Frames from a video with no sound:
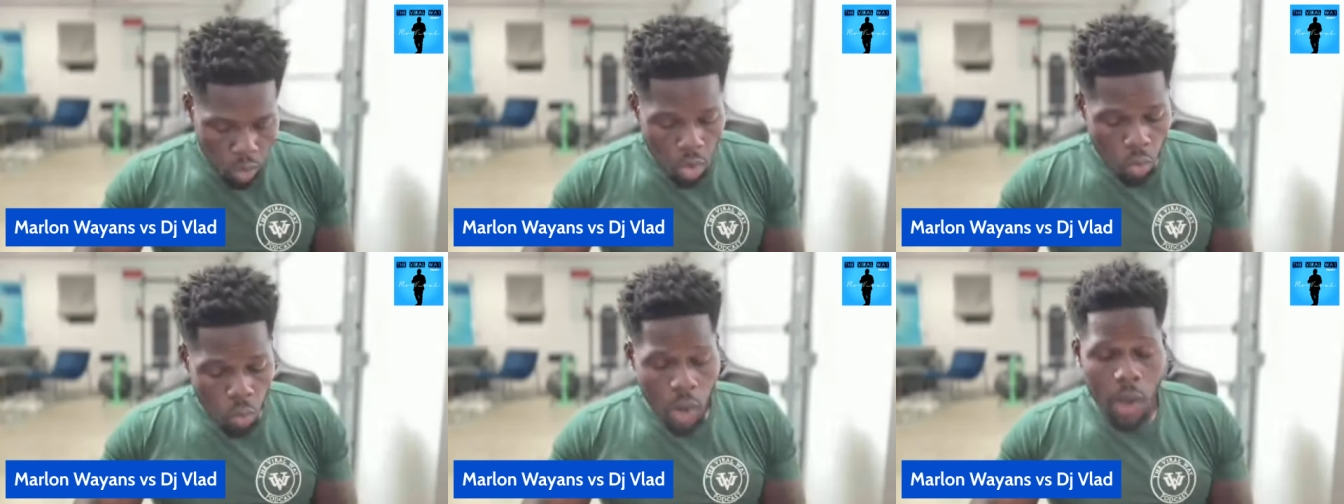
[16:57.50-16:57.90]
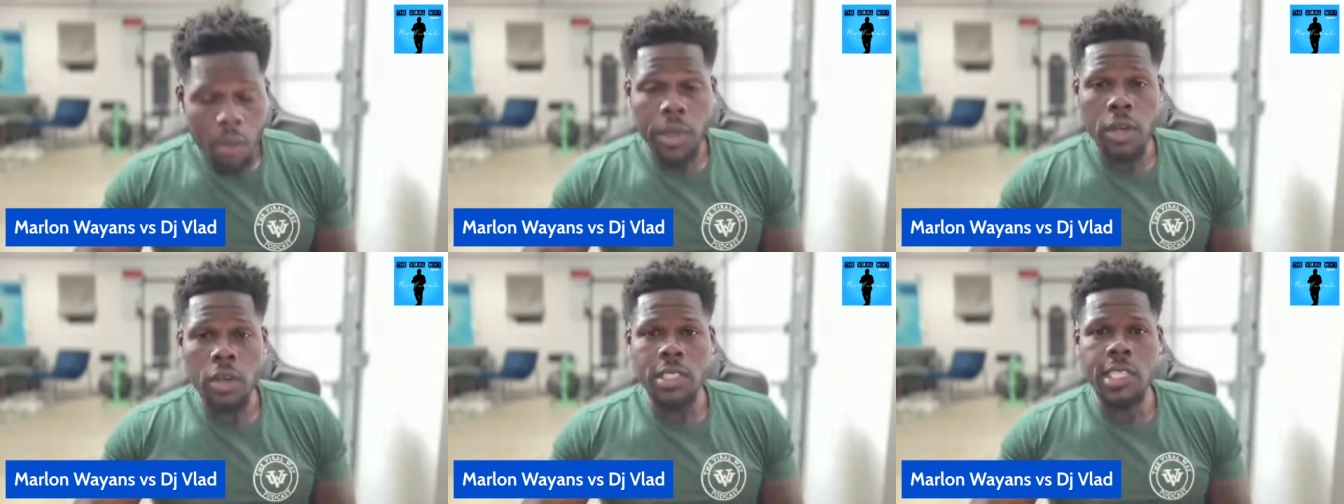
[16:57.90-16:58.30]
While
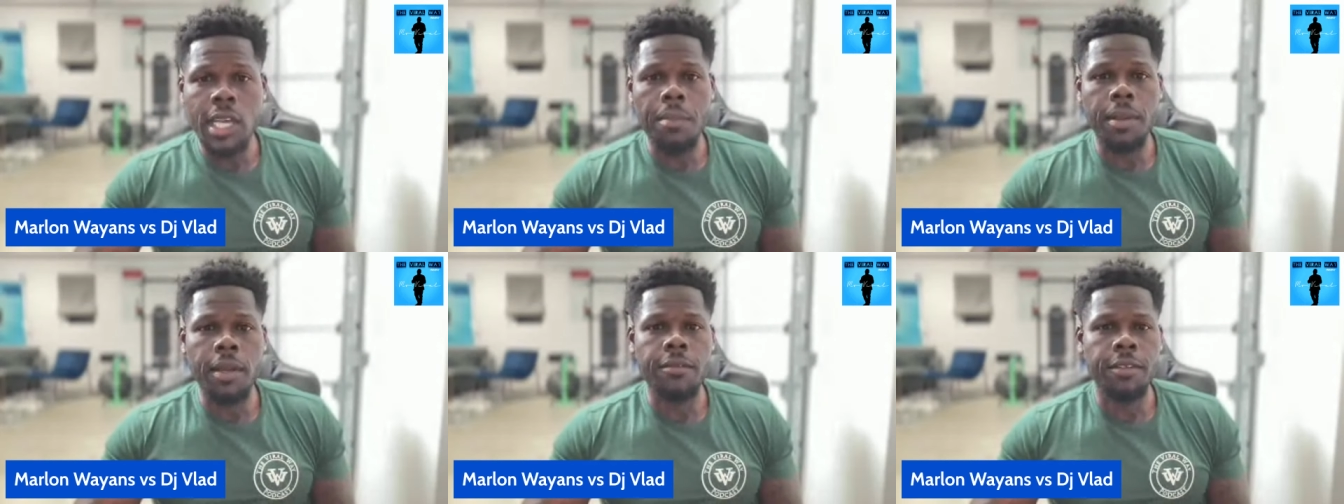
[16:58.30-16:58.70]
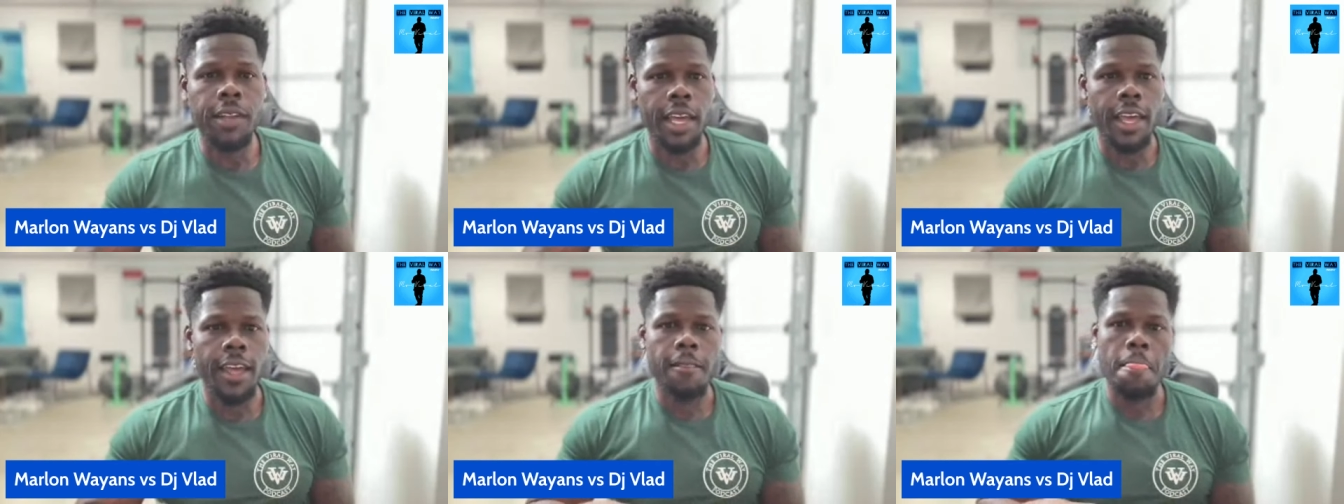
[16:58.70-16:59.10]
we on the topic of
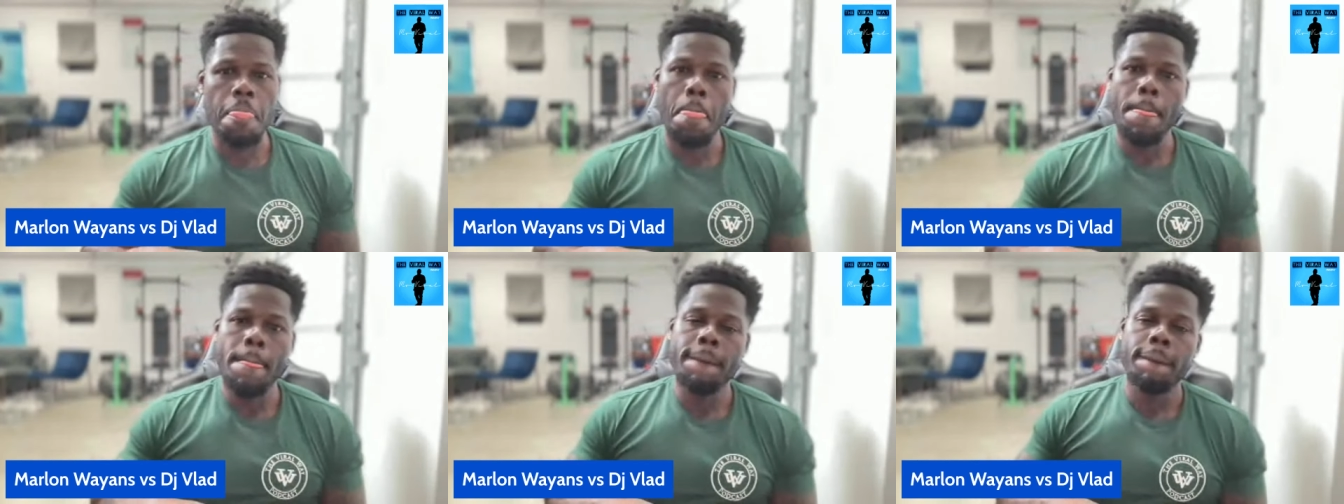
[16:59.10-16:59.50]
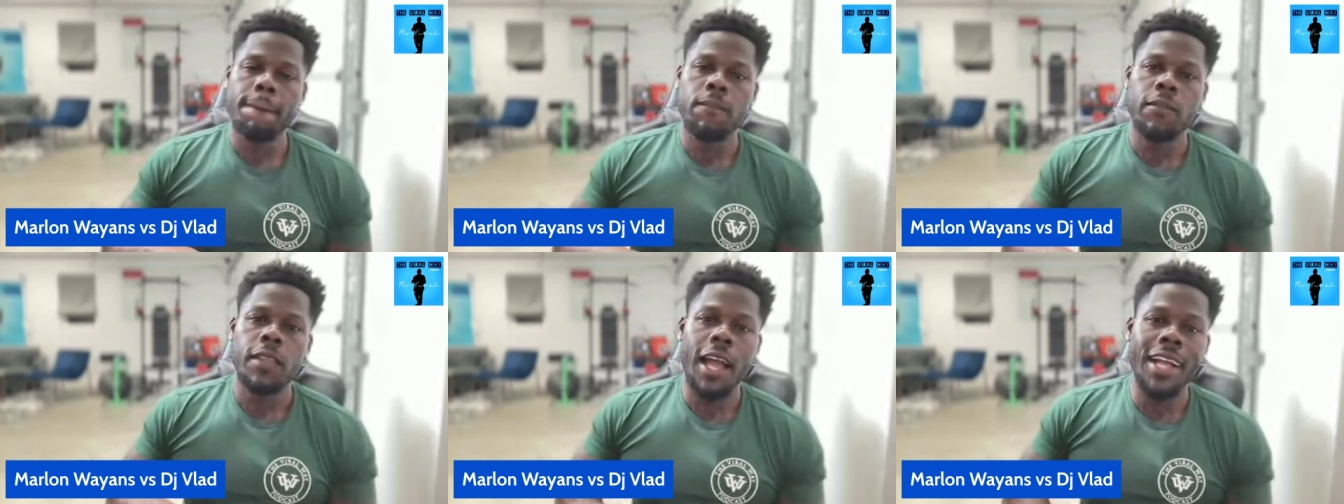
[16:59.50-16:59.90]
Vlad,
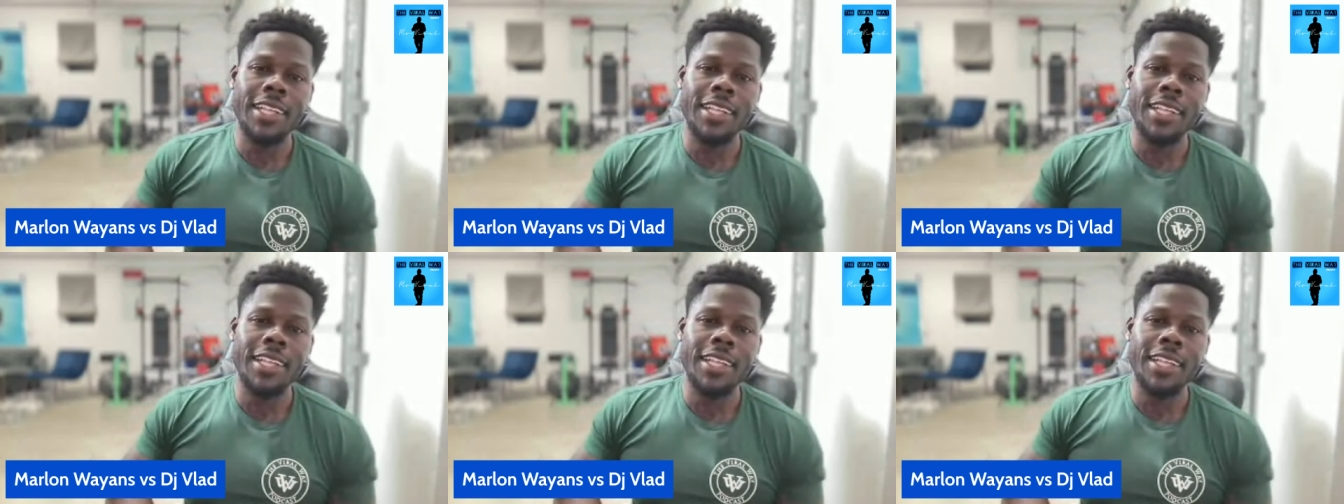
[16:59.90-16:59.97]
I